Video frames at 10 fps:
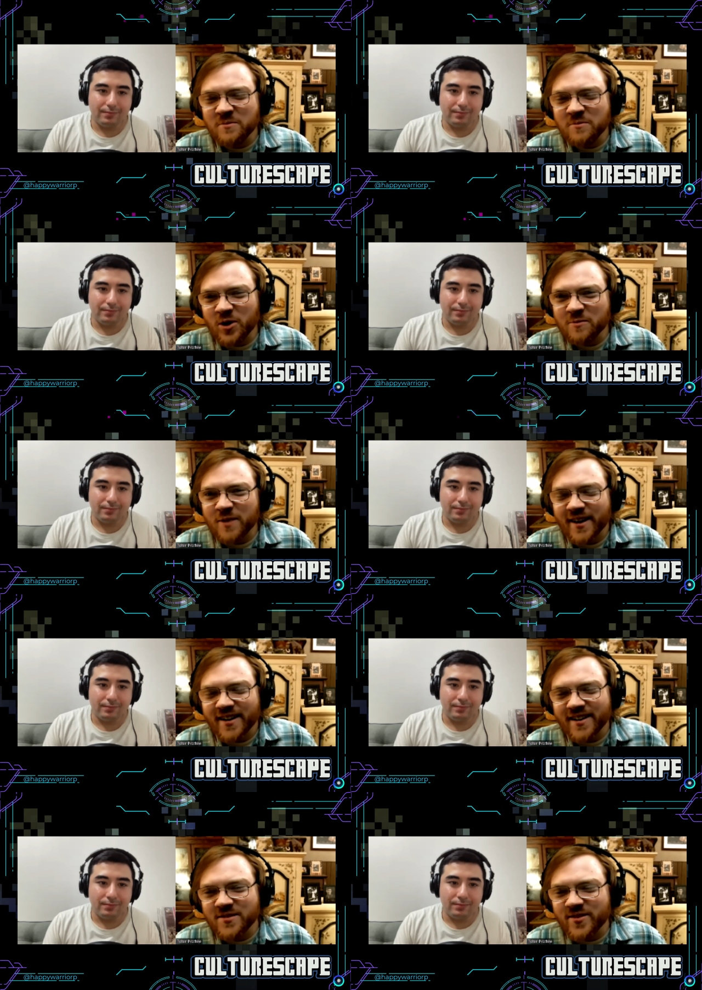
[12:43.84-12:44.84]
Speaker 1: book by
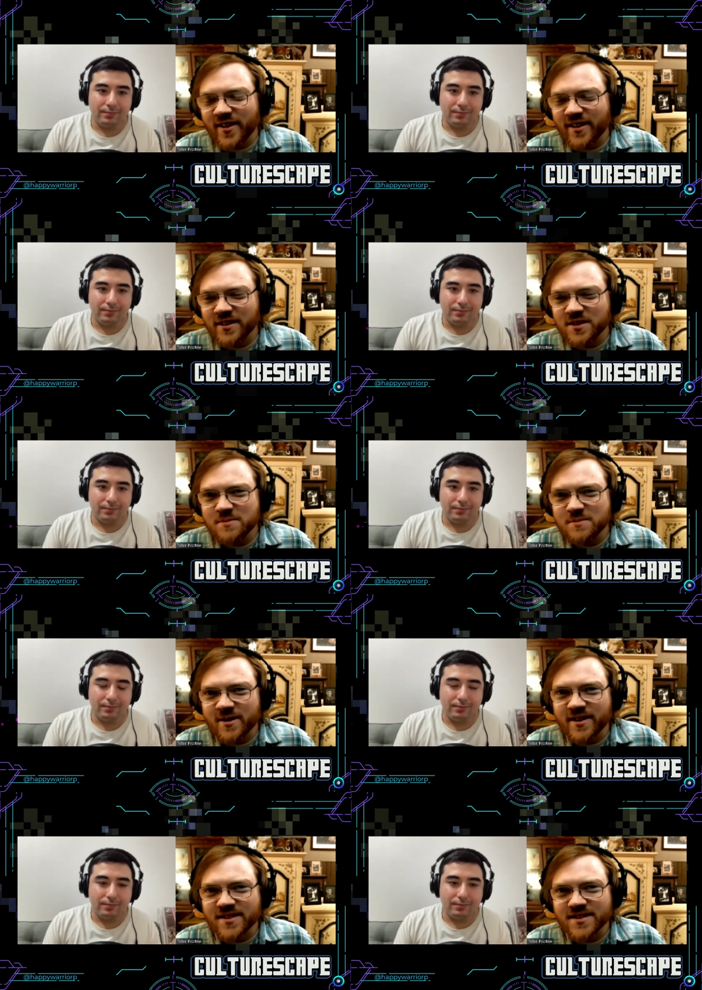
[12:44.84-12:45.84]
a fairly
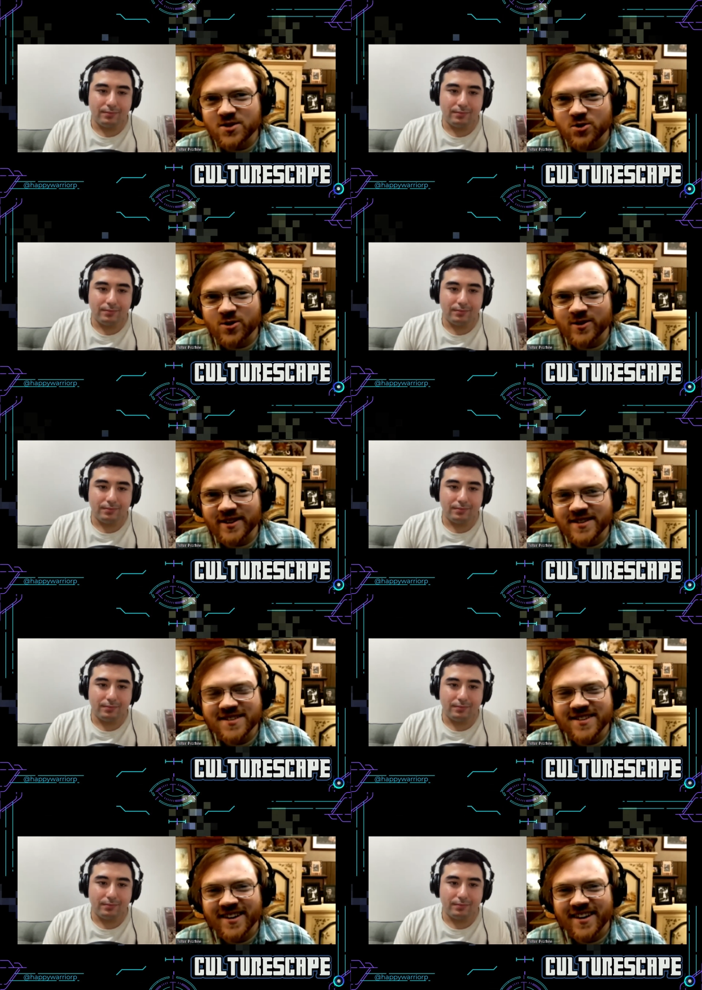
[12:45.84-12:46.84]
spurious journalist,
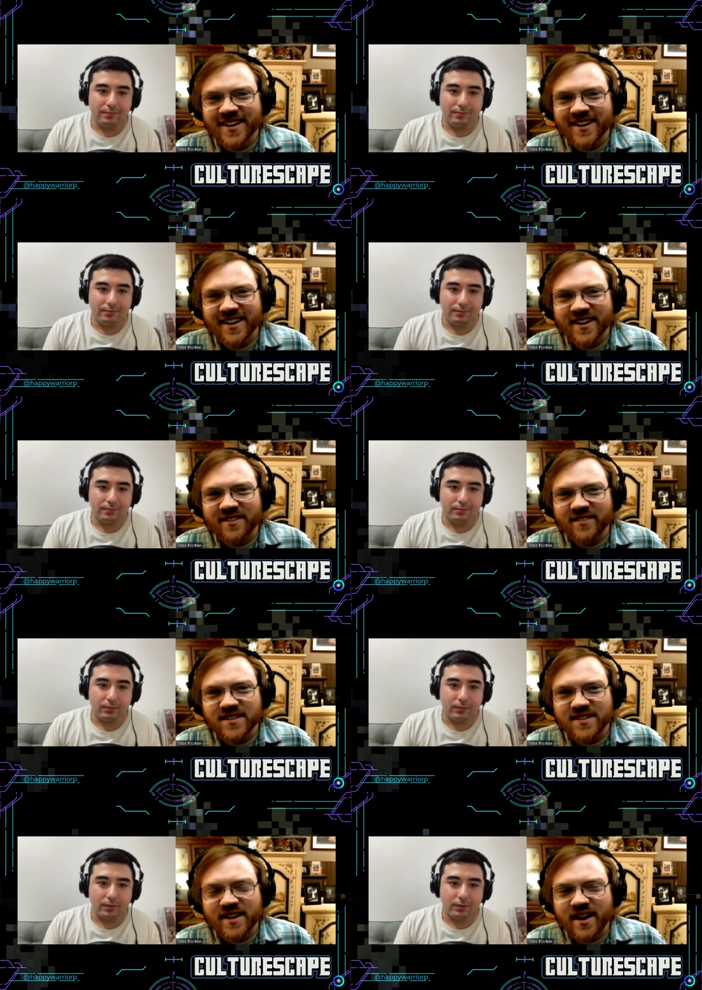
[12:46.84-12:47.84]
uh,
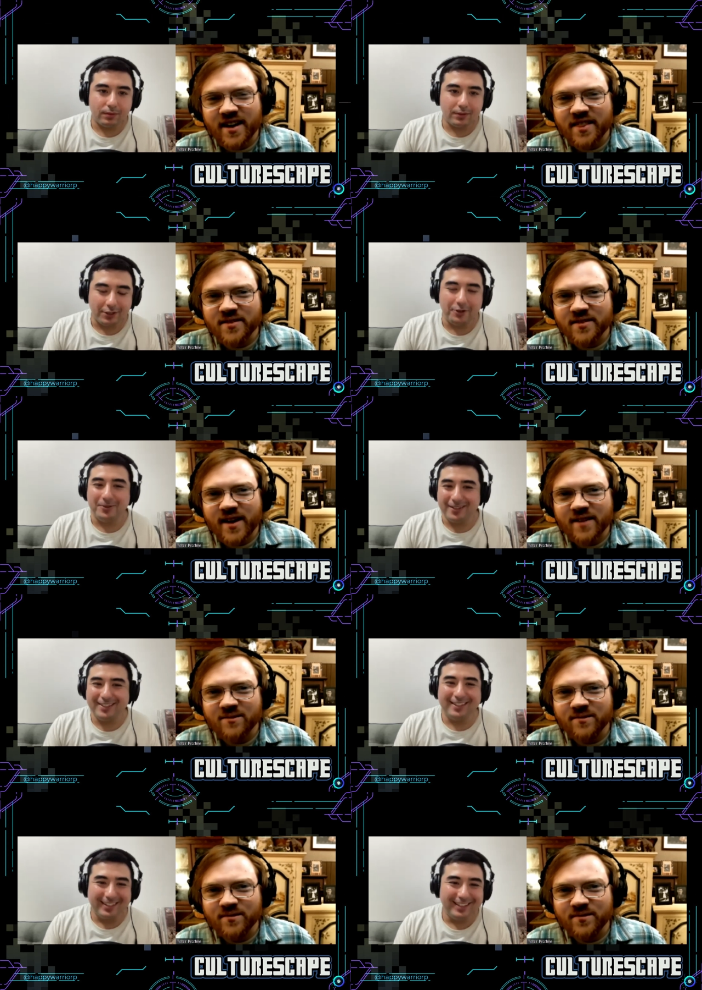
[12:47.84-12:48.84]
which uh, oh. I,
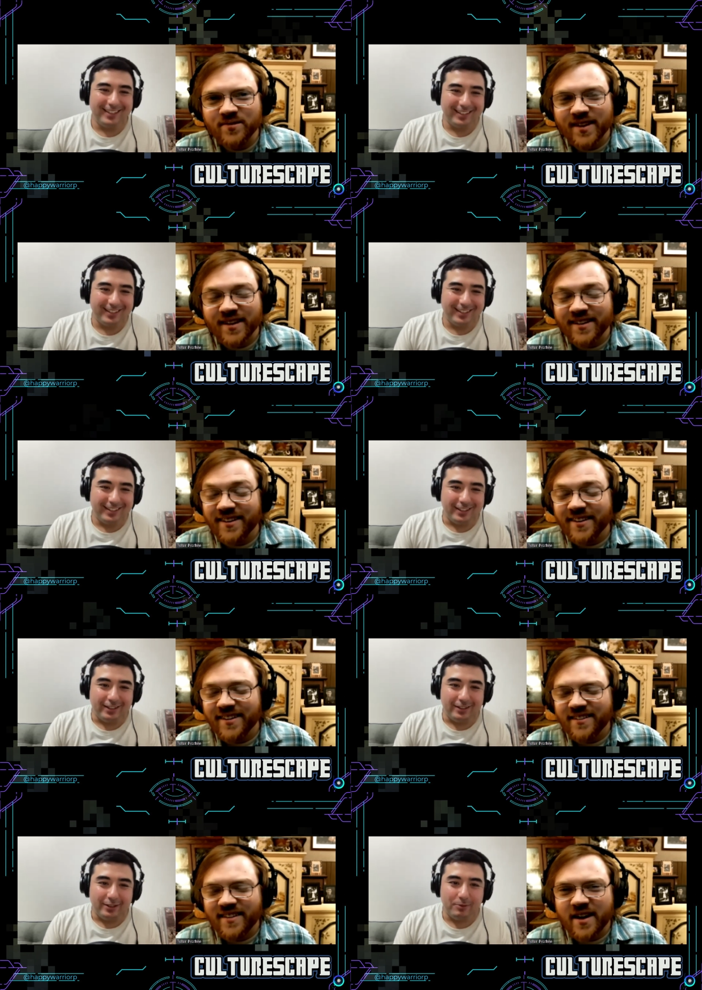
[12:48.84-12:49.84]

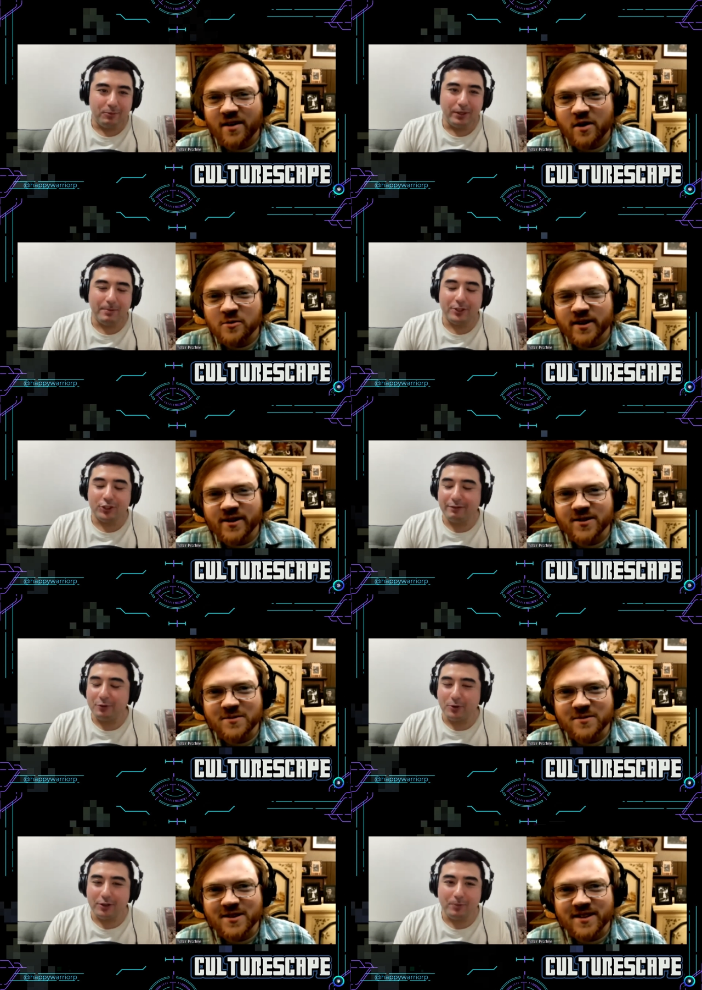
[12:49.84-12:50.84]
Speaker 2: yeah, yeah I don't want to go too
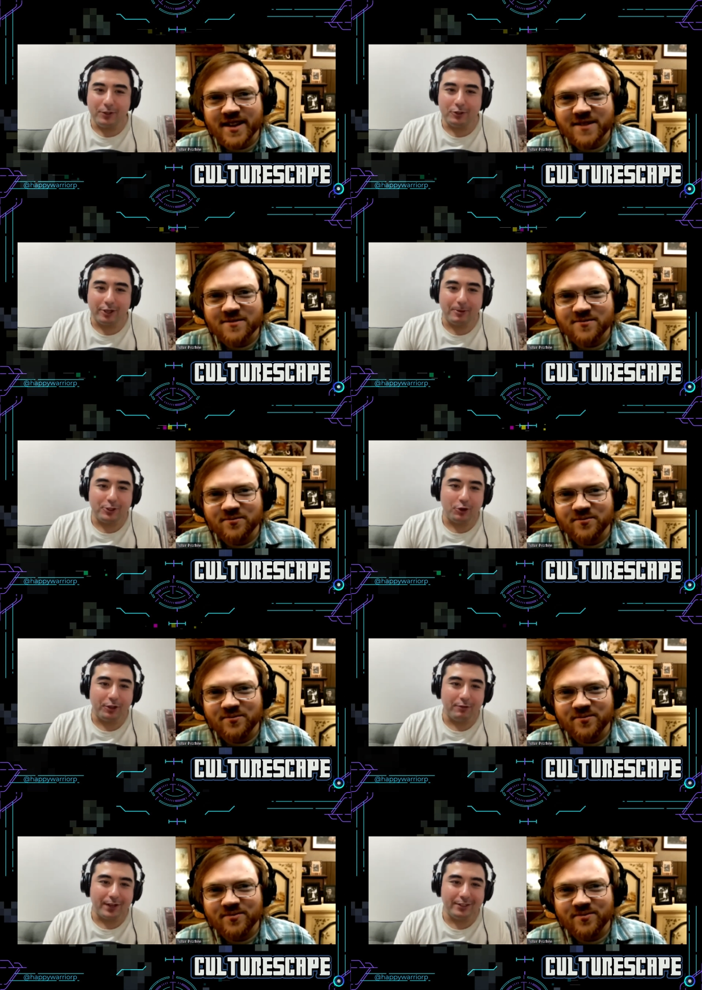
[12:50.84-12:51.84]
much into that. You mean you're talking about
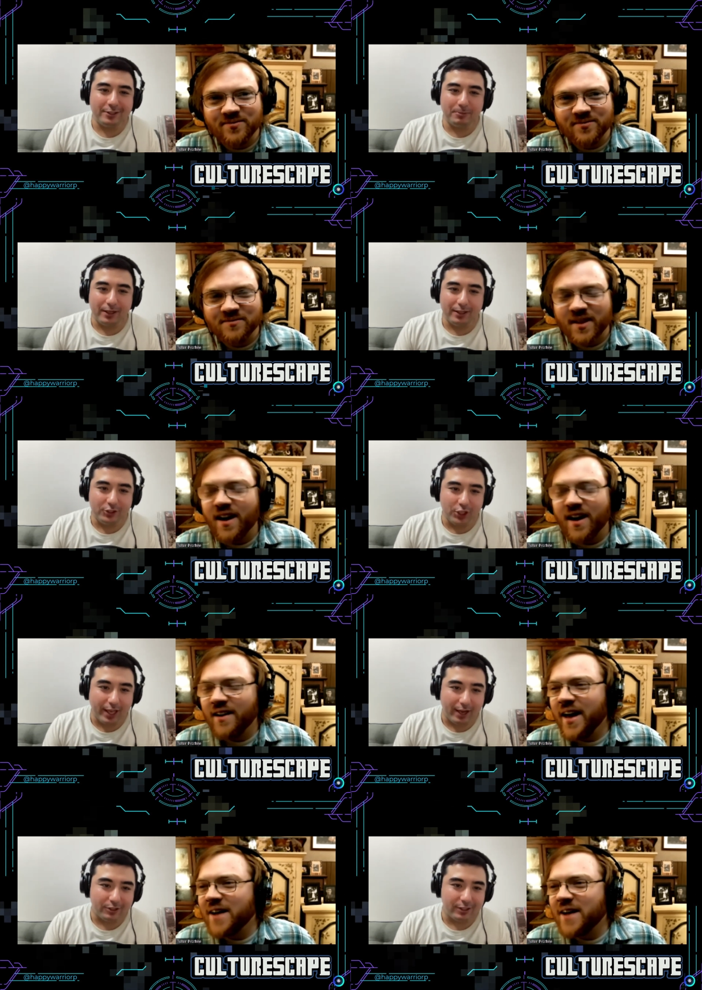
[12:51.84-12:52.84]
Tokyo Vice by a
Speaker 1: journalist? Oh,
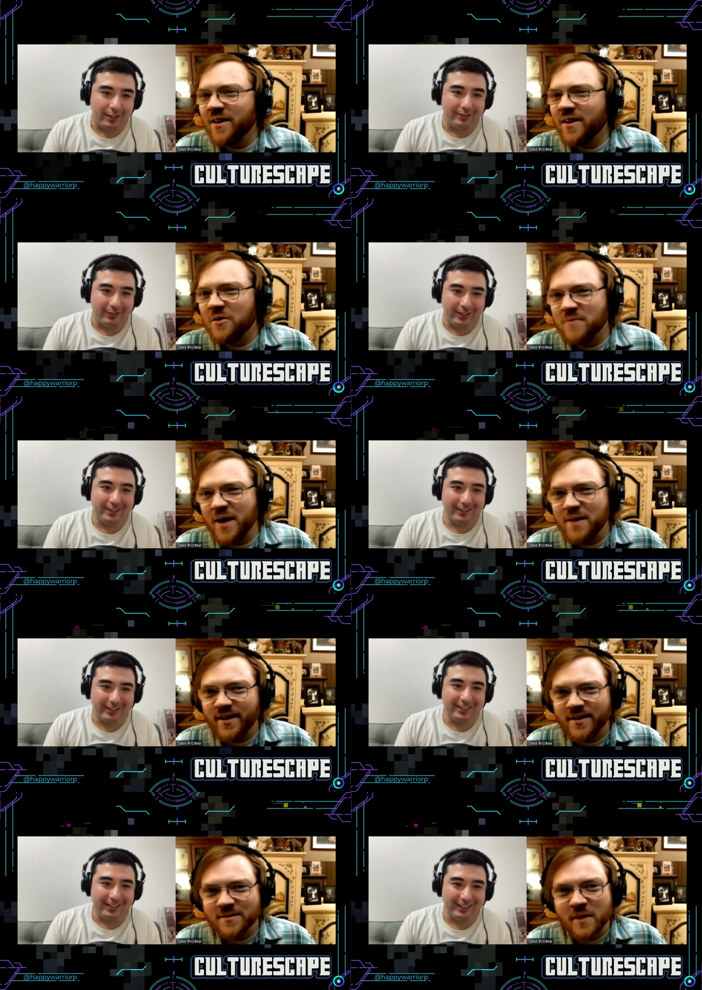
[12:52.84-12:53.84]
yeah, no,
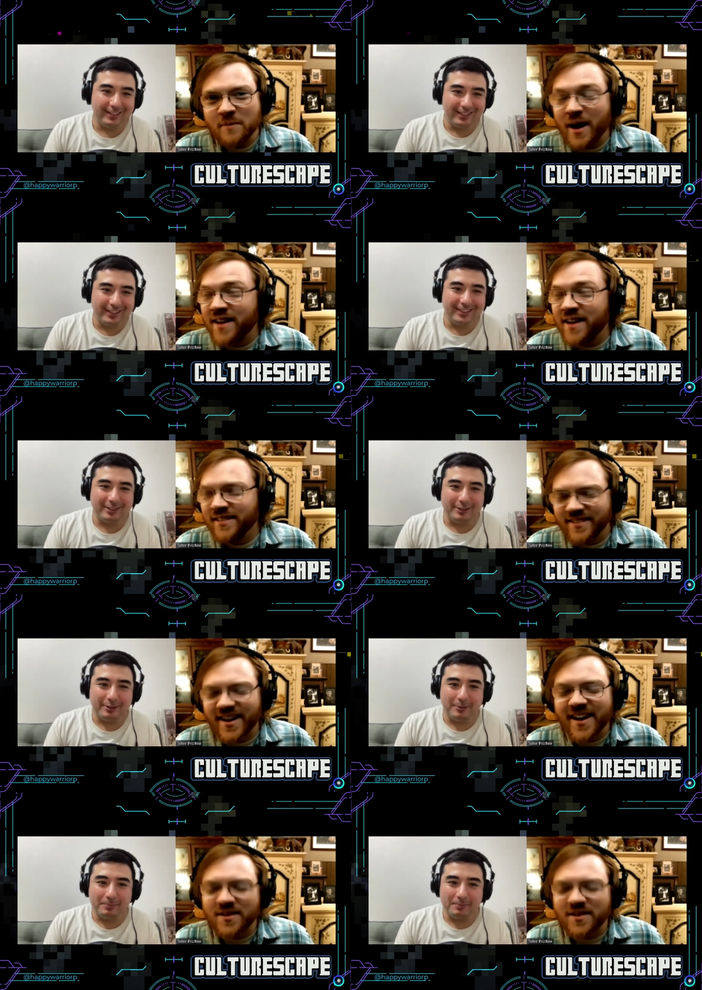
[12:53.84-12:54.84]
maybe. I might.
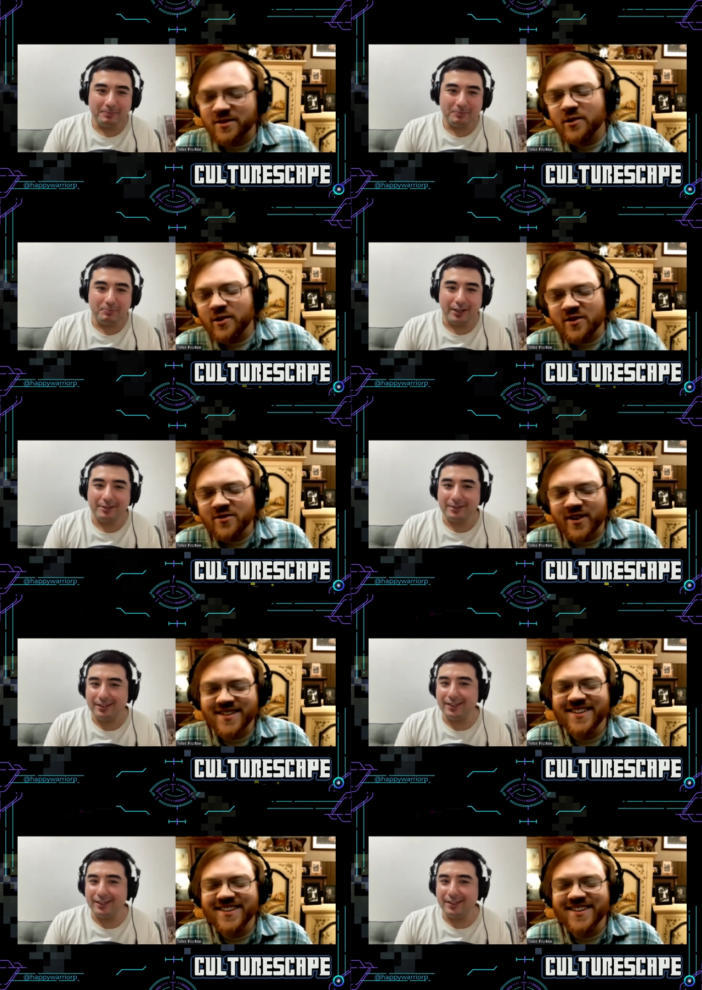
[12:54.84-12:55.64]
Yeah, no, Tokyo nice. Vice.